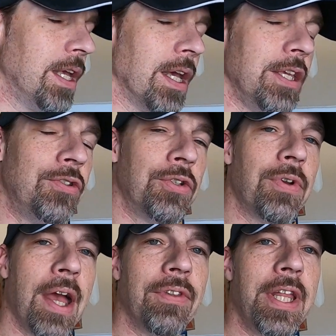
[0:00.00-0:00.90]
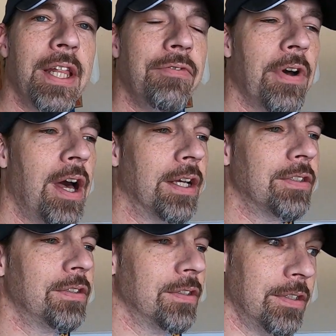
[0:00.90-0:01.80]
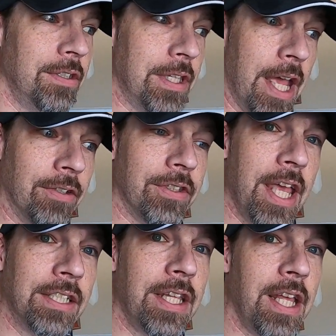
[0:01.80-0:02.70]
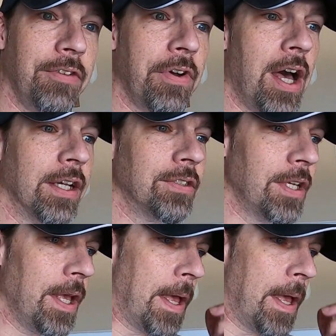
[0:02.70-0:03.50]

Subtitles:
I used to drive the Daily Fox, now it's the X Daily Fox.